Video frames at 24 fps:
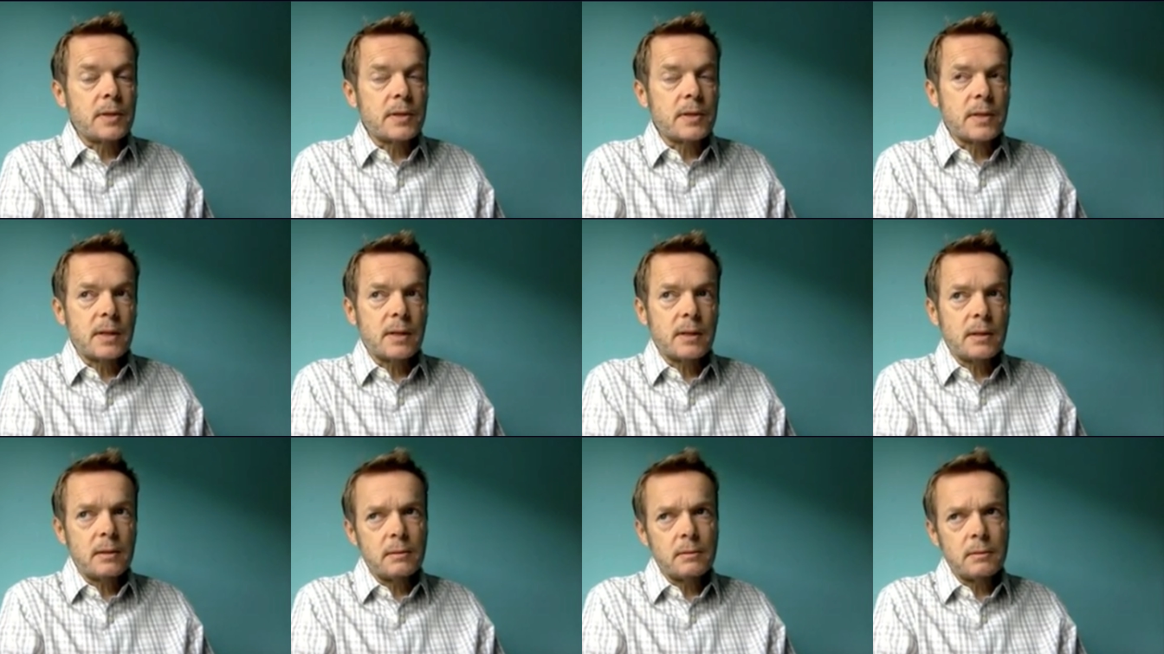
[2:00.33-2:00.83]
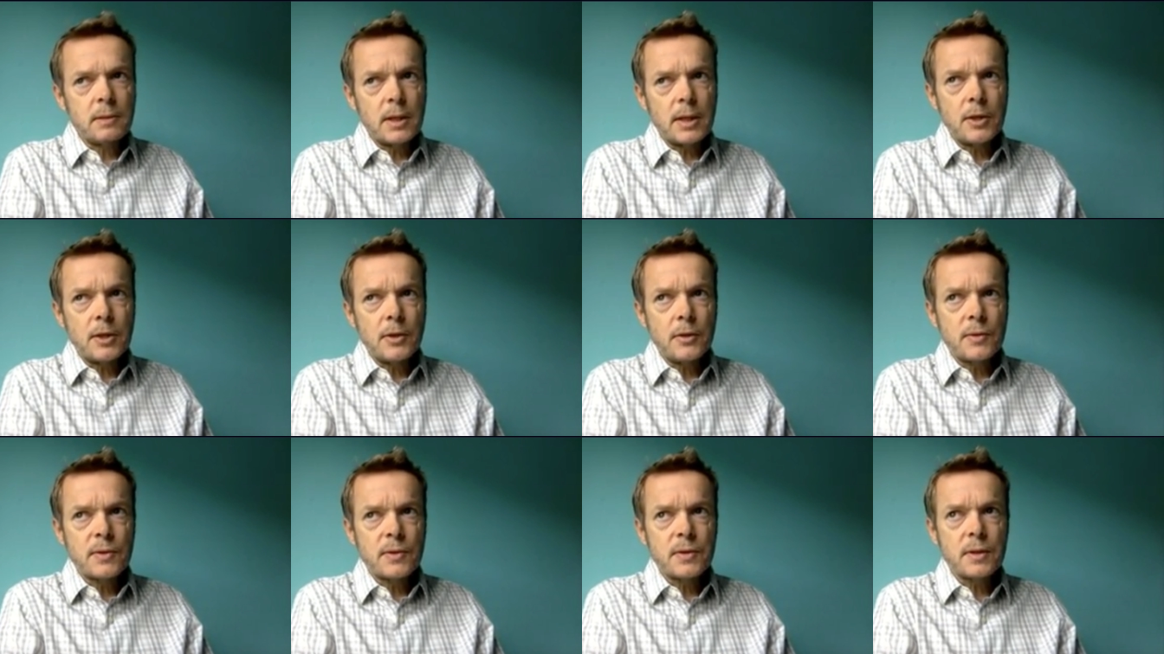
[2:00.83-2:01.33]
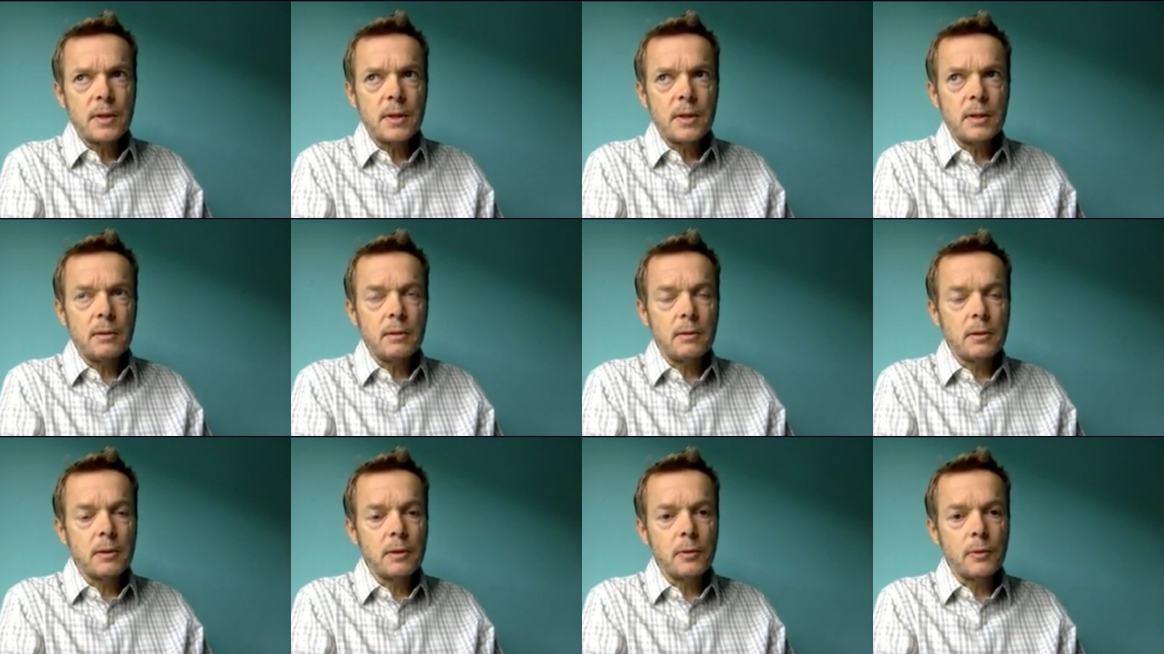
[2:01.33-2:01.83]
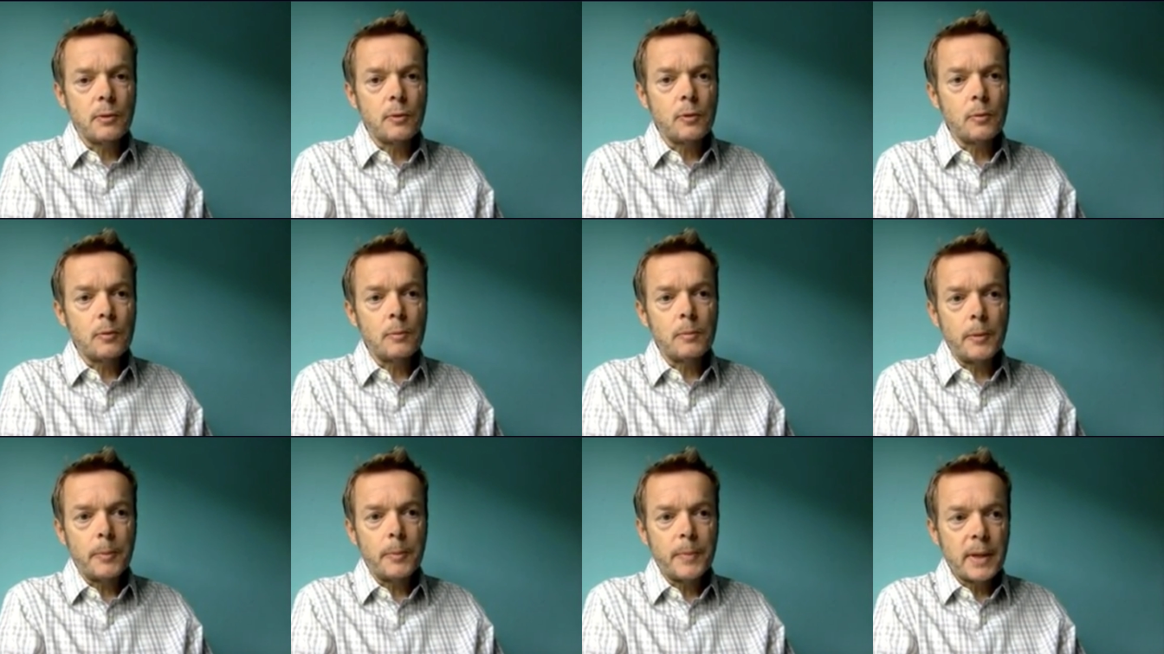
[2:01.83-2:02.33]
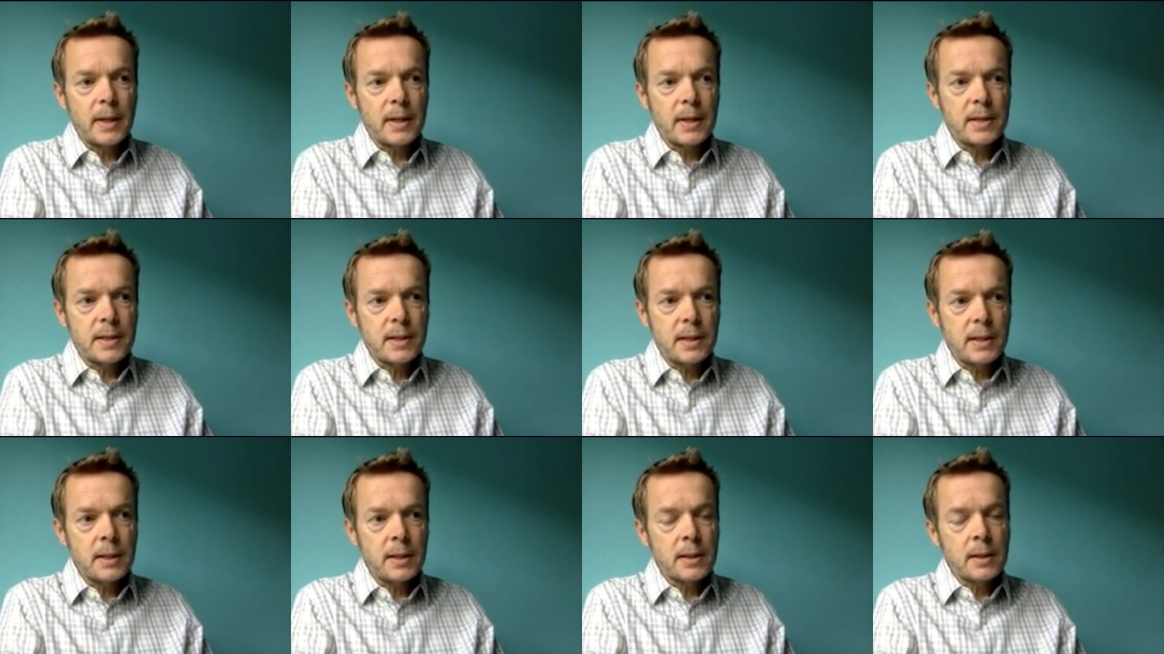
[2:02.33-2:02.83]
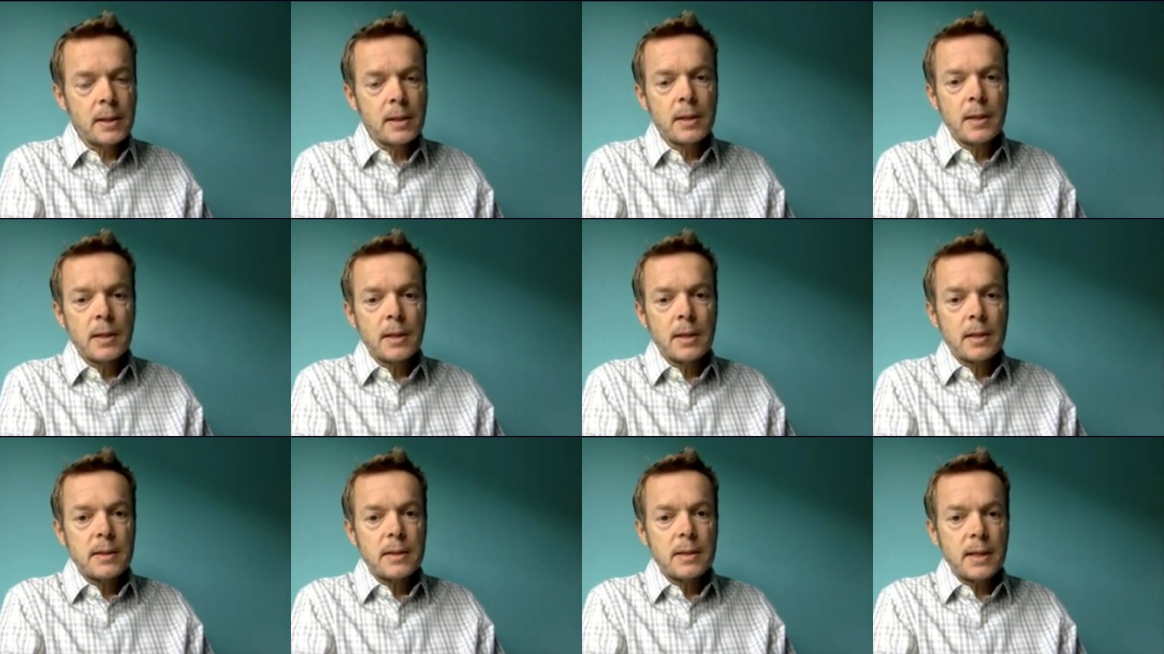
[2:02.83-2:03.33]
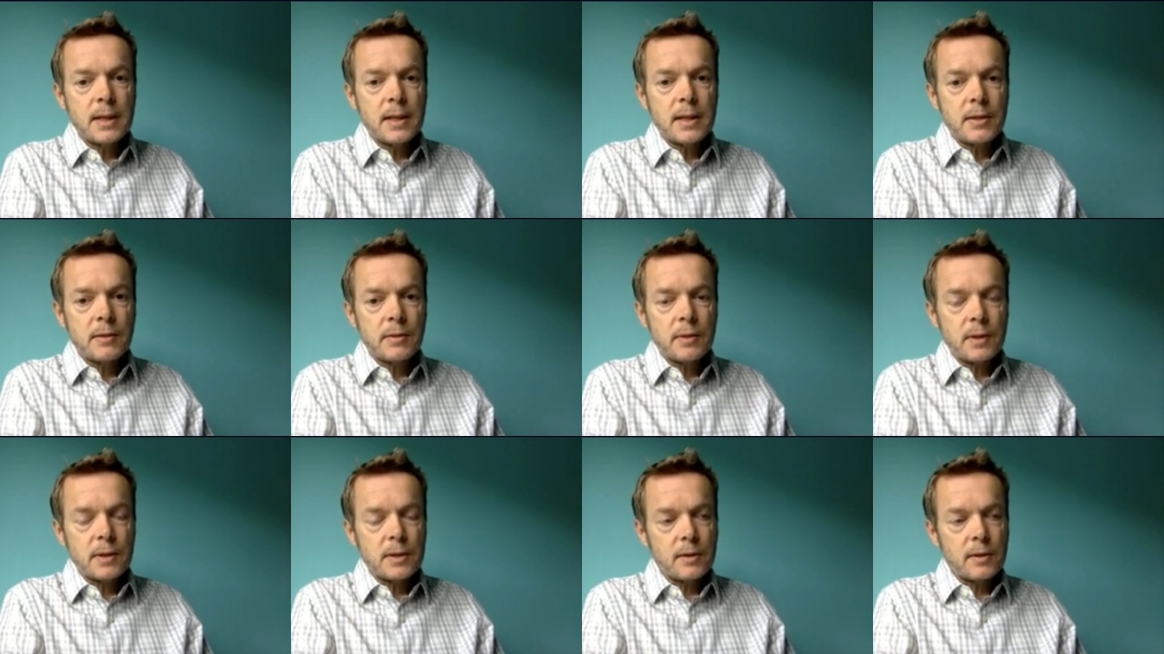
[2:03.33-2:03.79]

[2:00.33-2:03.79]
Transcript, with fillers: because they, they use the Google mobility data.